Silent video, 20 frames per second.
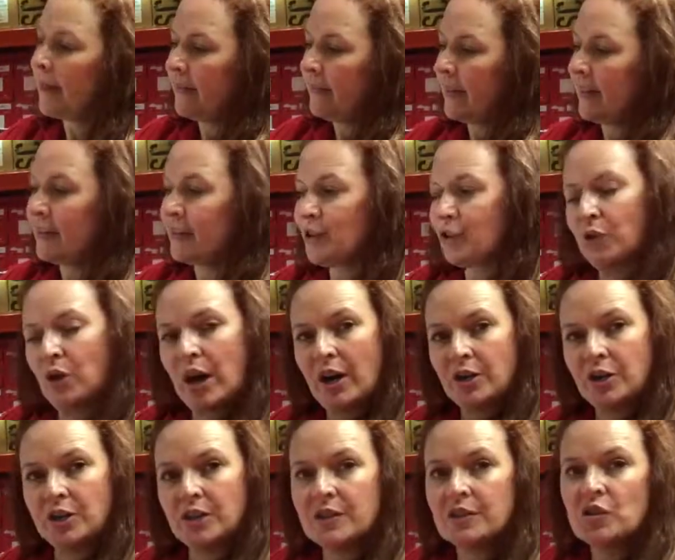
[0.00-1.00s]
The
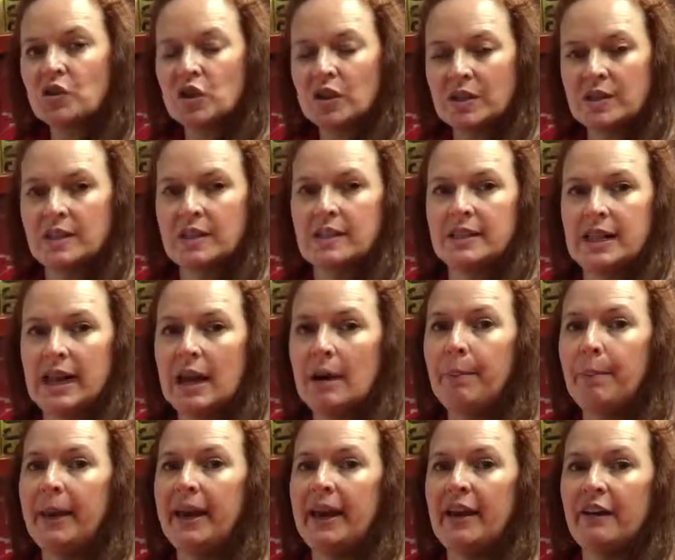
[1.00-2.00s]
instructions just as they
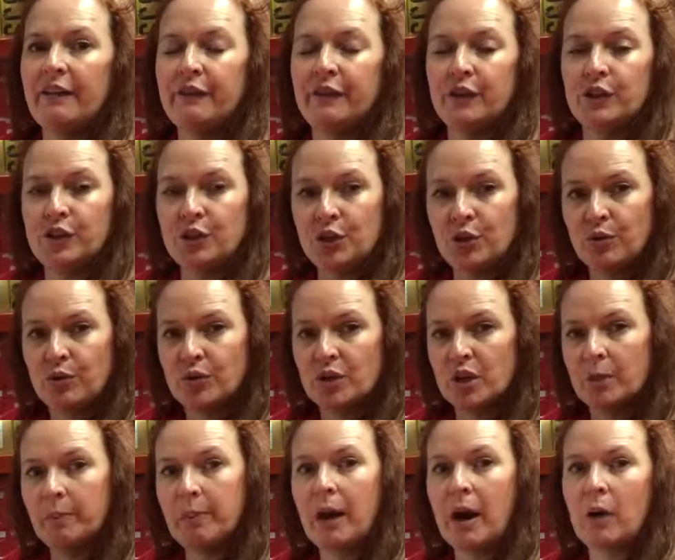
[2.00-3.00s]
appear for the
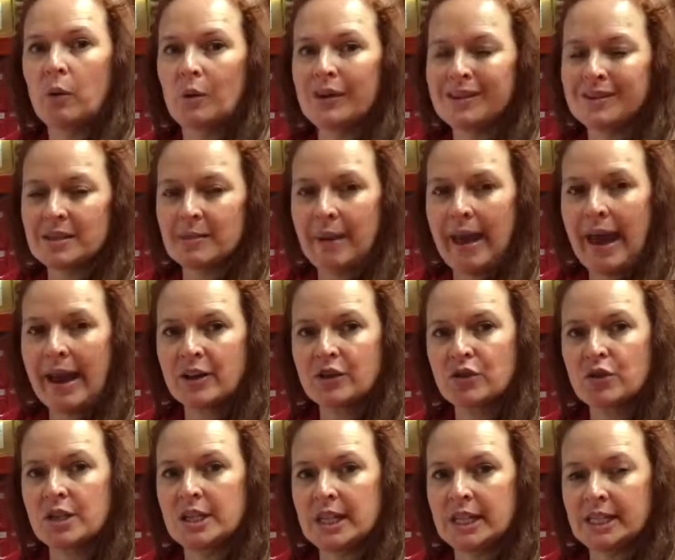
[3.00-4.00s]
children, but with some
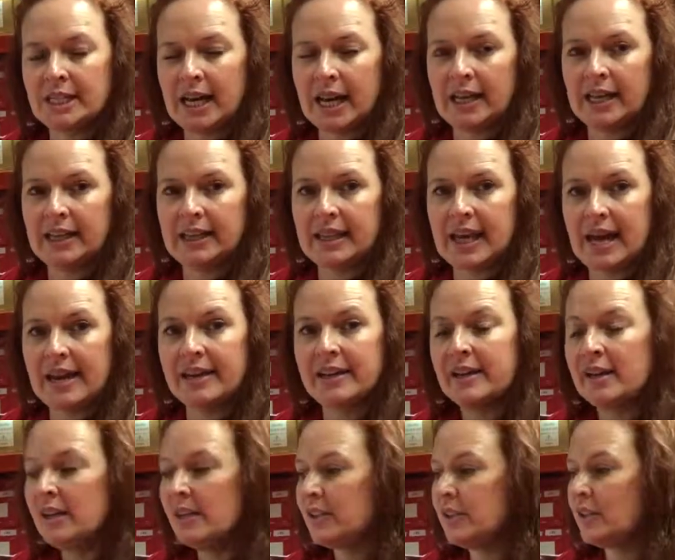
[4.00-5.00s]
extra detail in there,
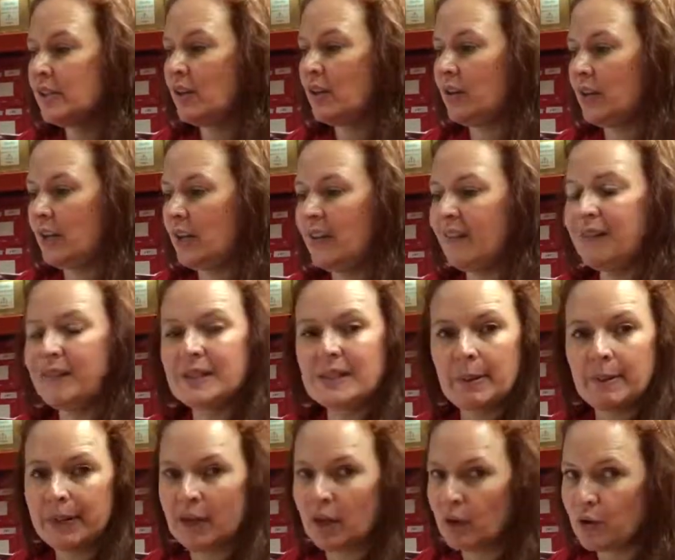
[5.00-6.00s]
so that if
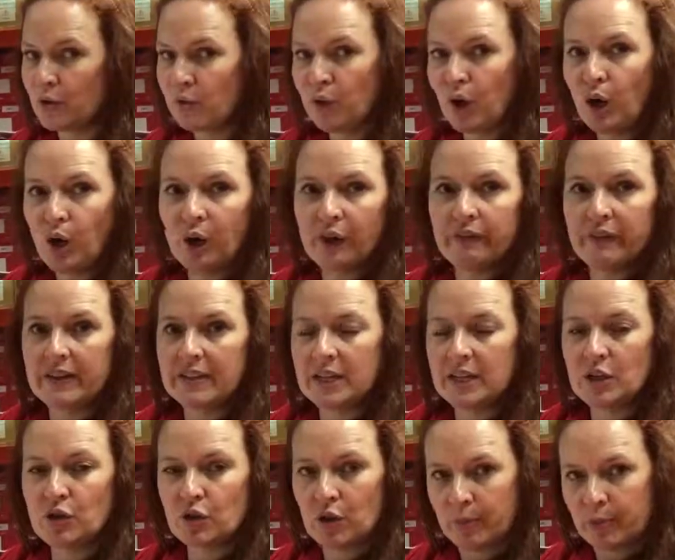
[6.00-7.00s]
something goes wrong, if there's
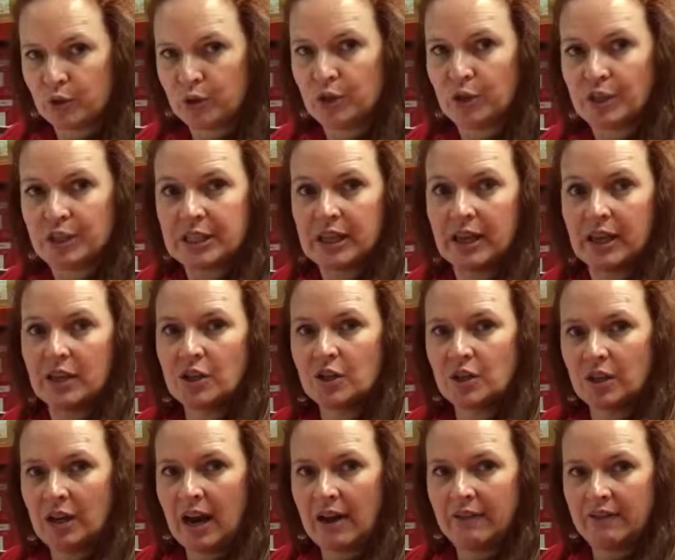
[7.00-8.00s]
any troubleshooting, it
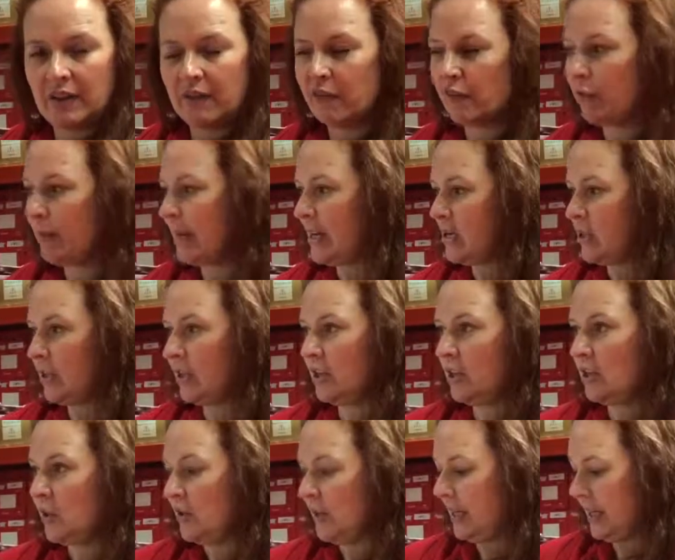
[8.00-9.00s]
should have the information
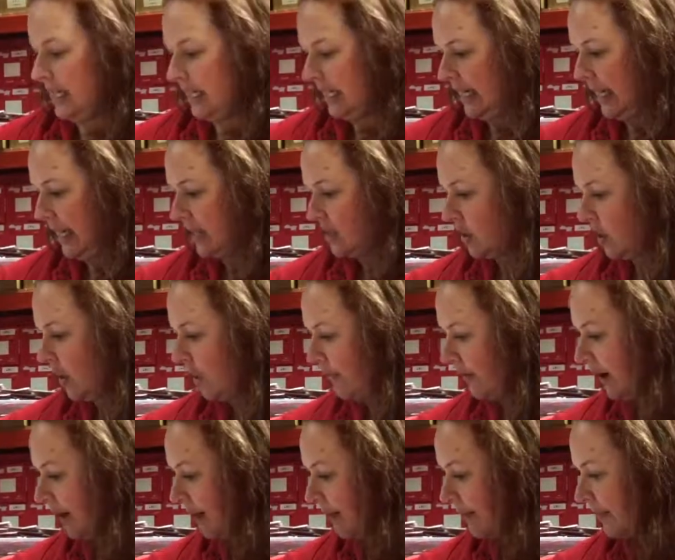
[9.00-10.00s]
that you need in here to
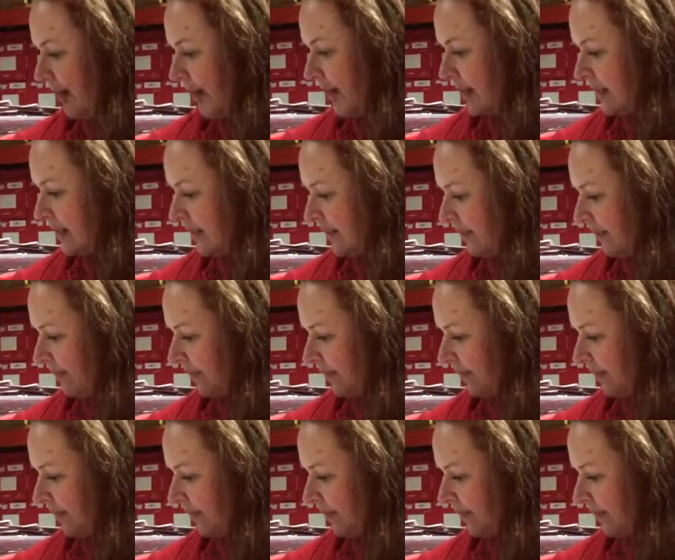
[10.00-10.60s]
overcome that.